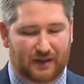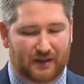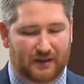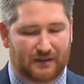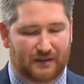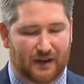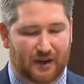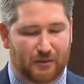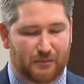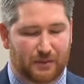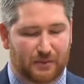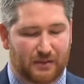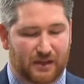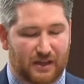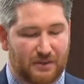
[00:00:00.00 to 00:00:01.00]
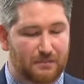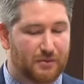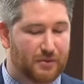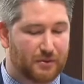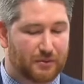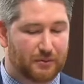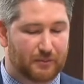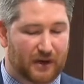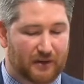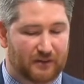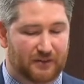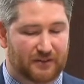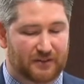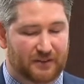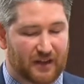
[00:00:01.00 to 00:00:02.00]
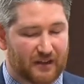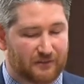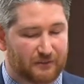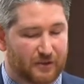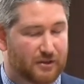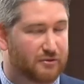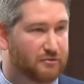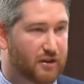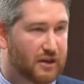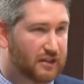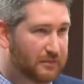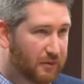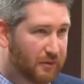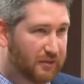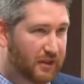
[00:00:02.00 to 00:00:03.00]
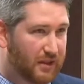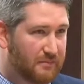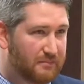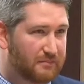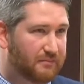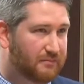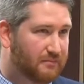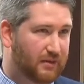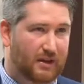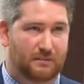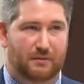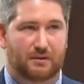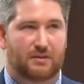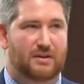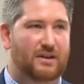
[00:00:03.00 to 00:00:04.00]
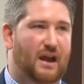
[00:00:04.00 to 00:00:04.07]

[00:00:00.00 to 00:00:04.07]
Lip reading: can help you keep your records safe when you transport them, like between